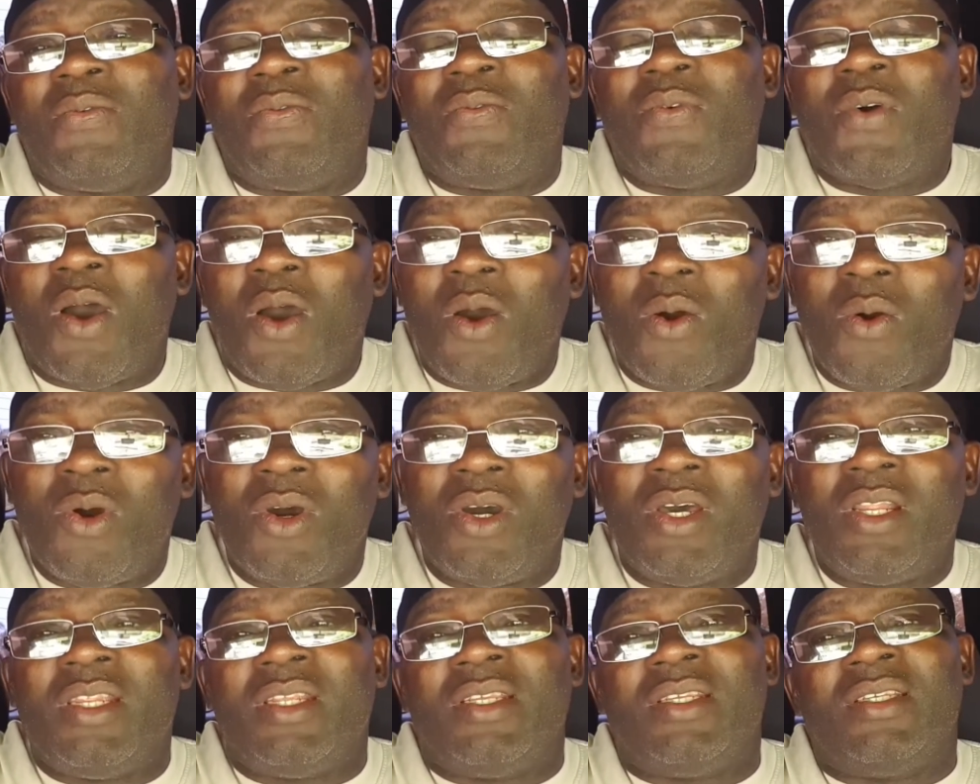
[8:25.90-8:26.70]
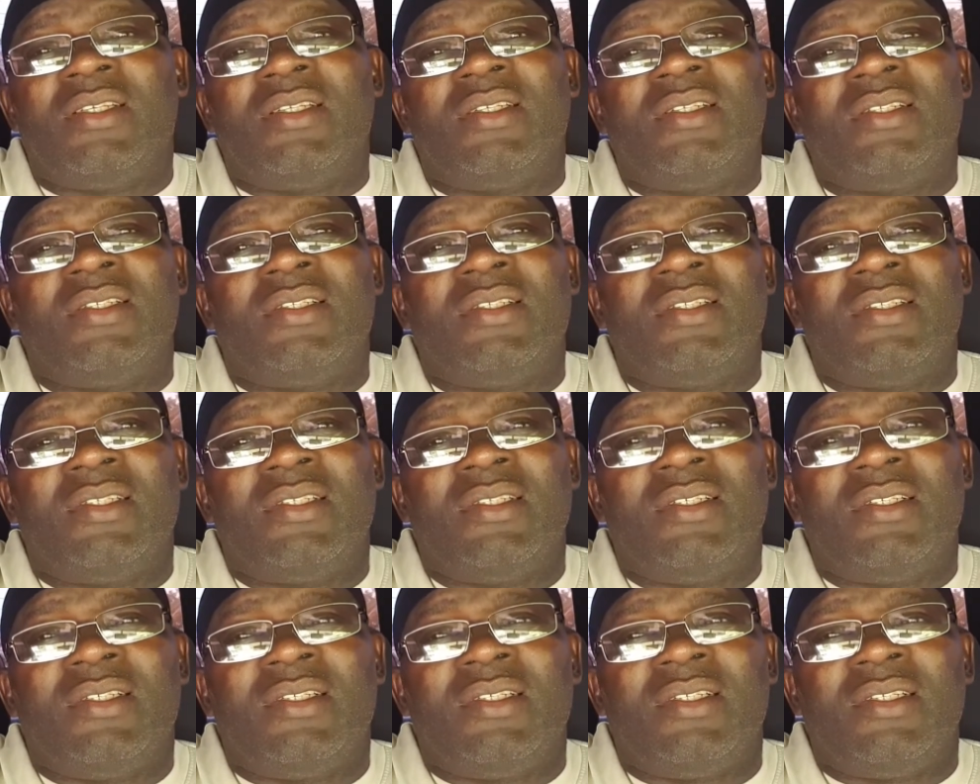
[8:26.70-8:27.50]
forward
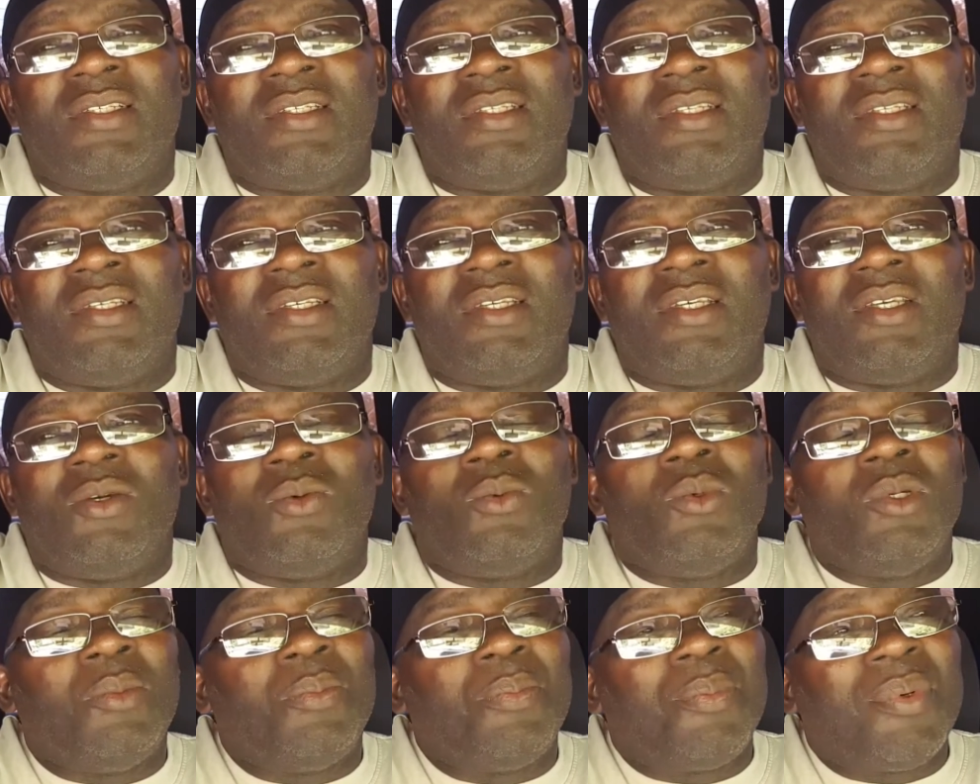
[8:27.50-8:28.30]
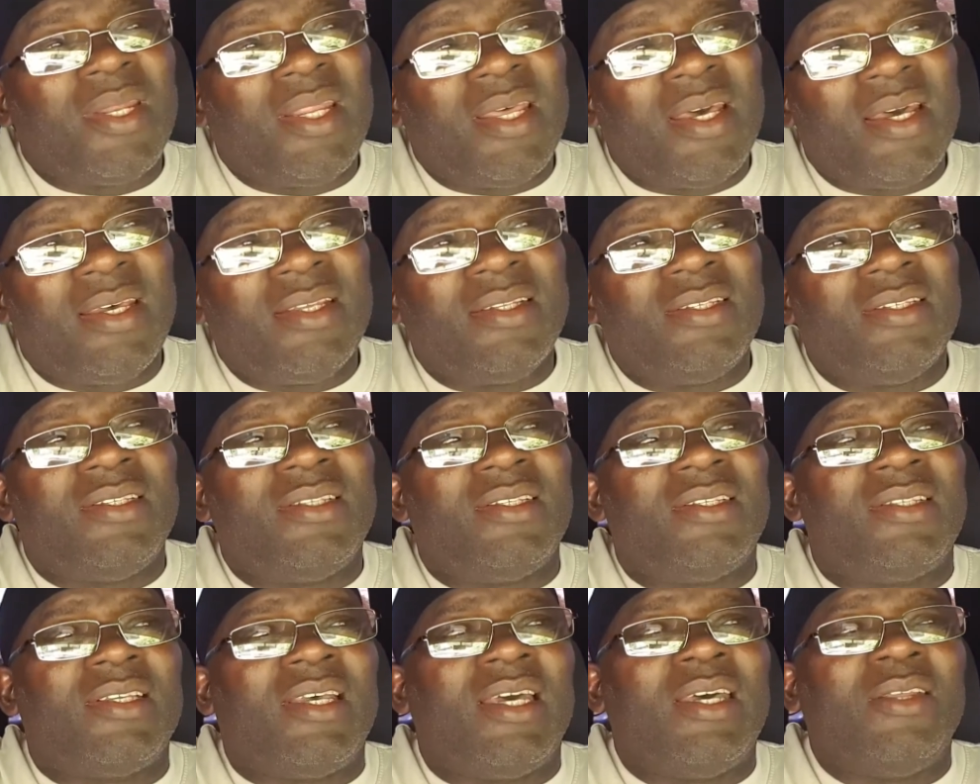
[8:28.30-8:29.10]
with
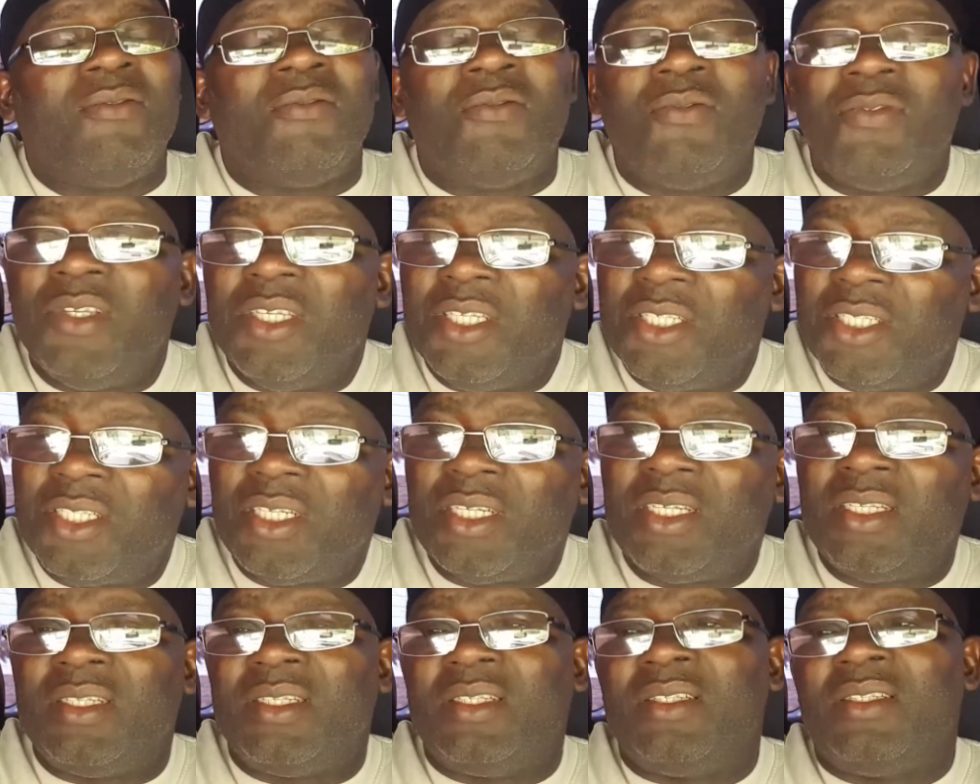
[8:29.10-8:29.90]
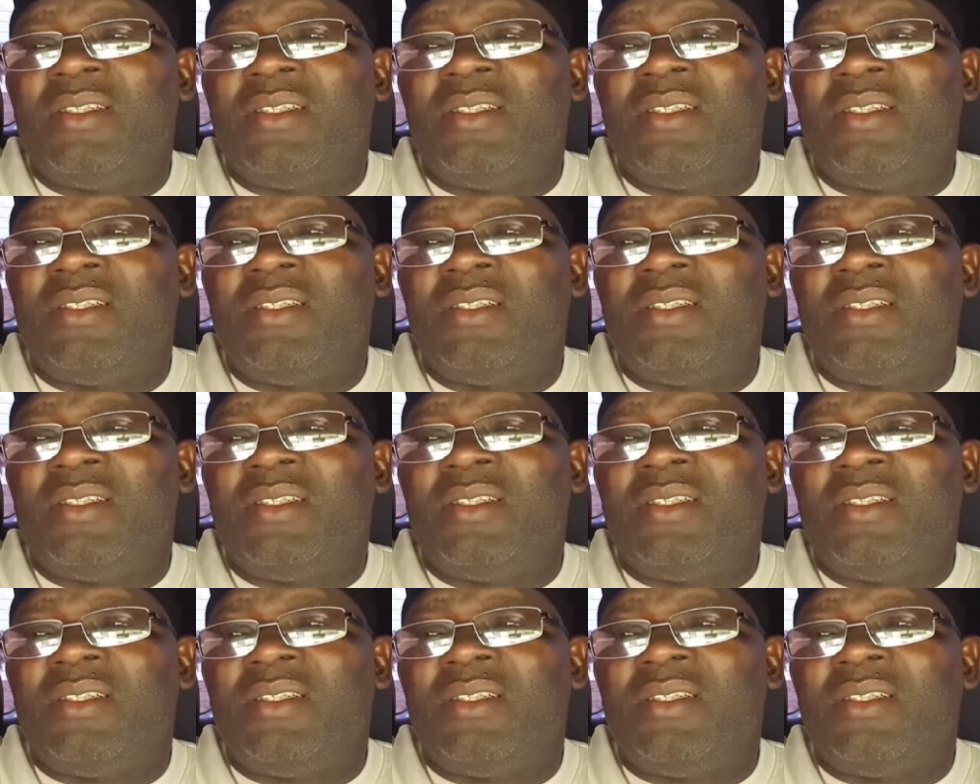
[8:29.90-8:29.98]
plans and vision,